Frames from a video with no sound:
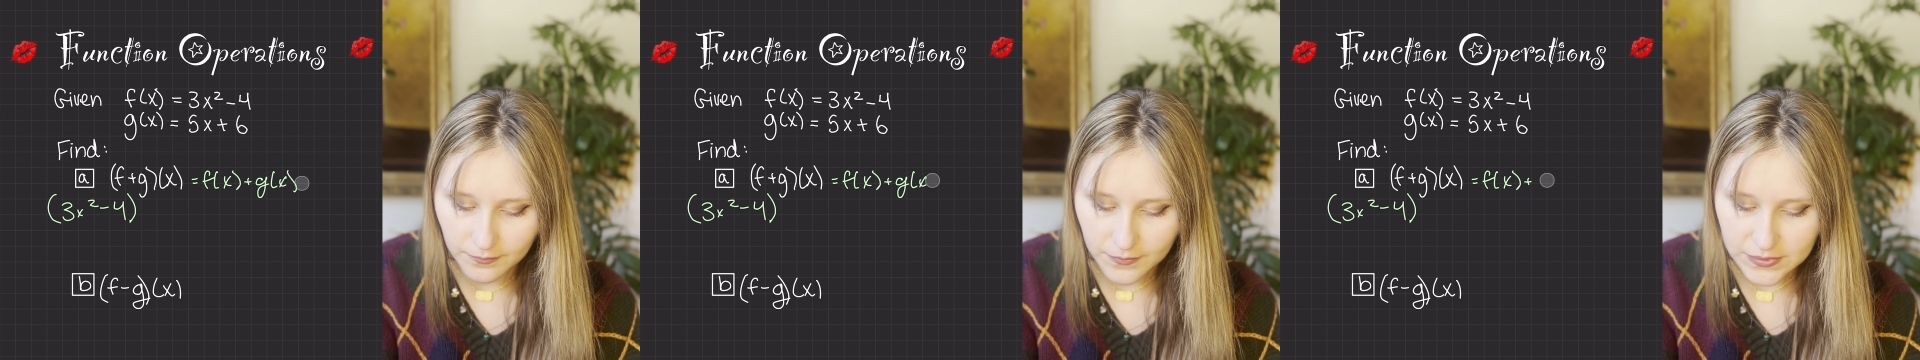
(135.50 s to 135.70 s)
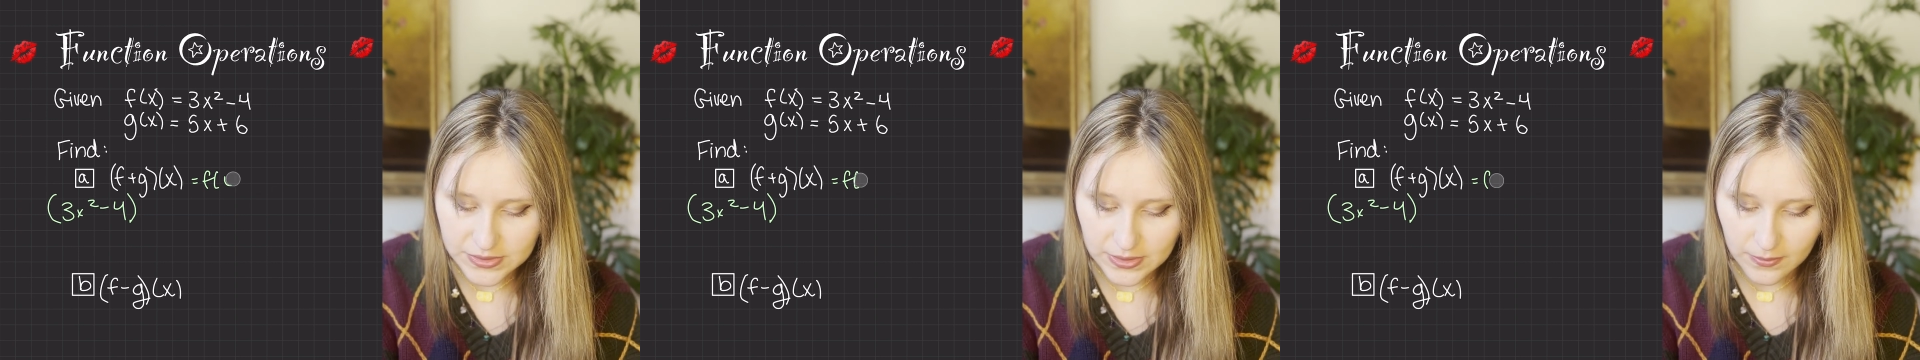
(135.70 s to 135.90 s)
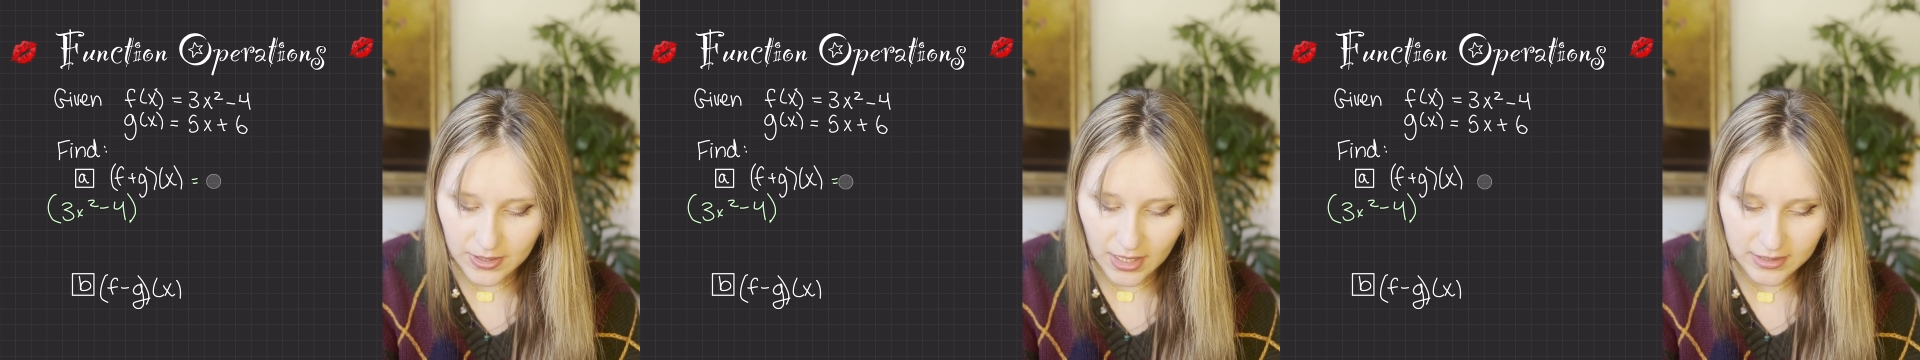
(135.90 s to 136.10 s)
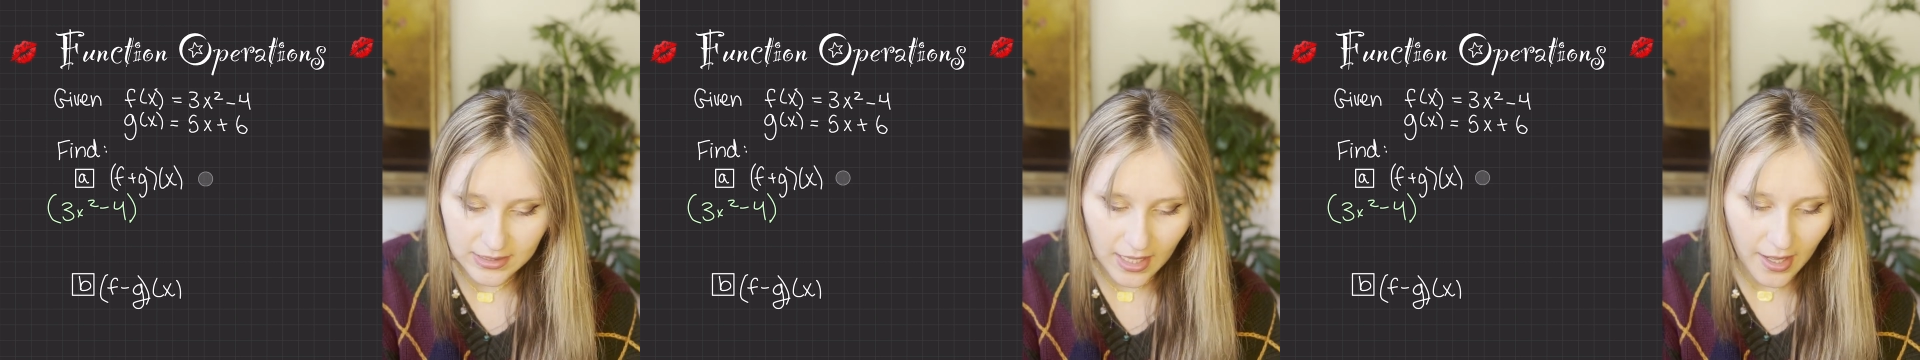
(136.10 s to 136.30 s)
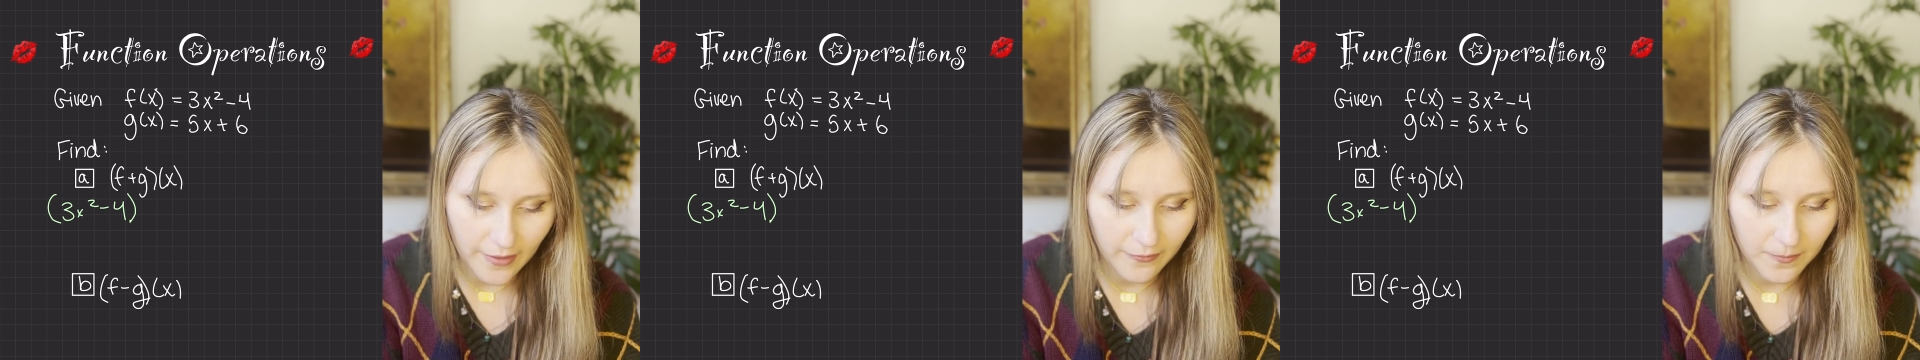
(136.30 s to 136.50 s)
So we got
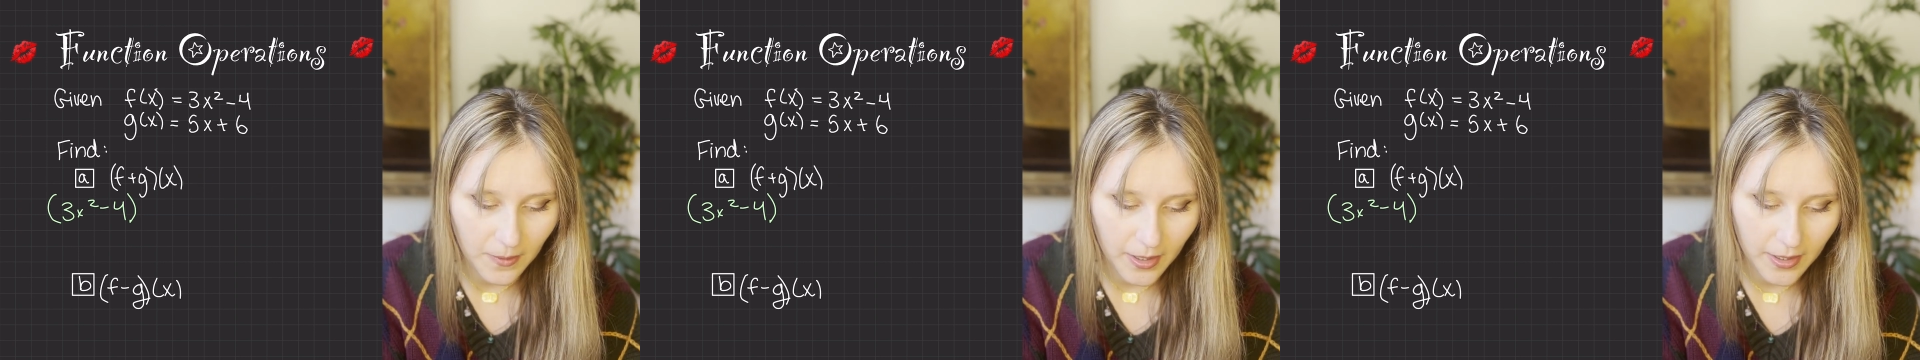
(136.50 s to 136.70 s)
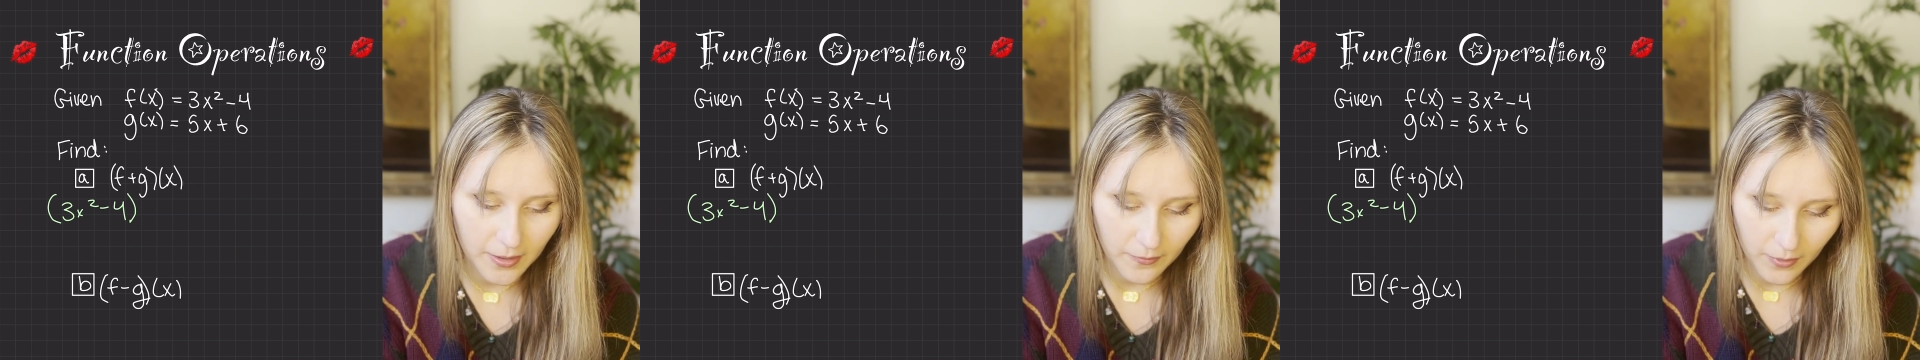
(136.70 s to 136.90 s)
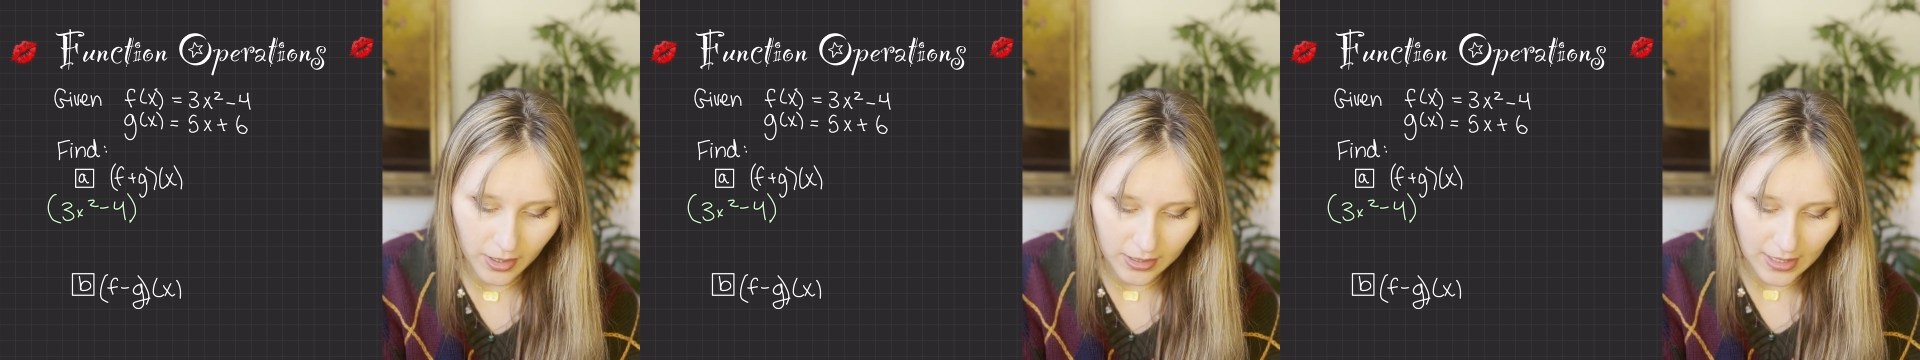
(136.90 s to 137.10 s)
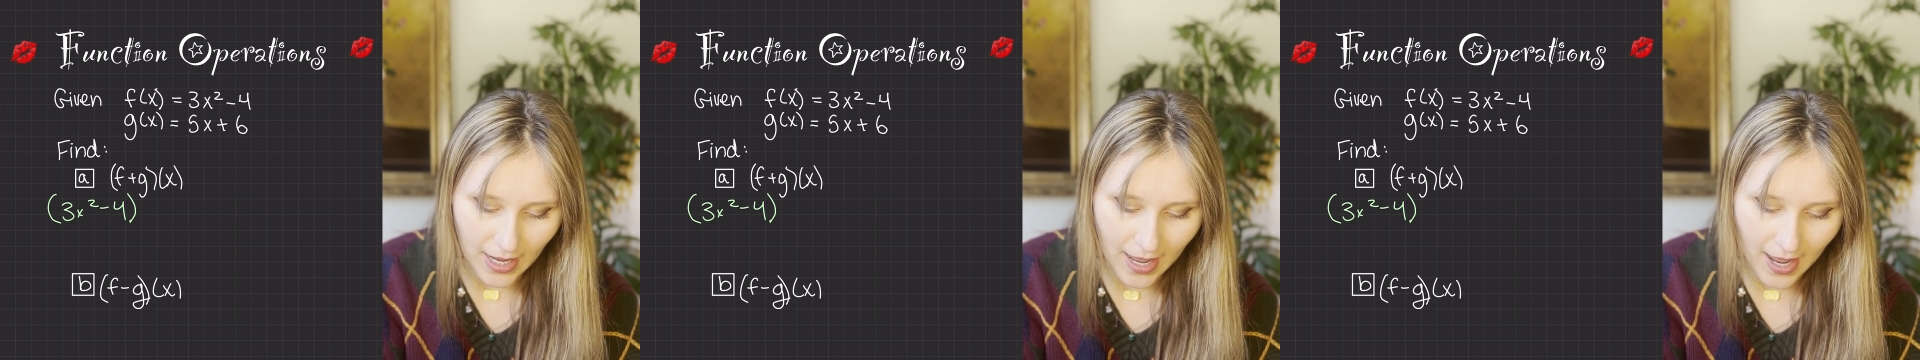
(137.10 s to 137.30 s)
the f part. We're going to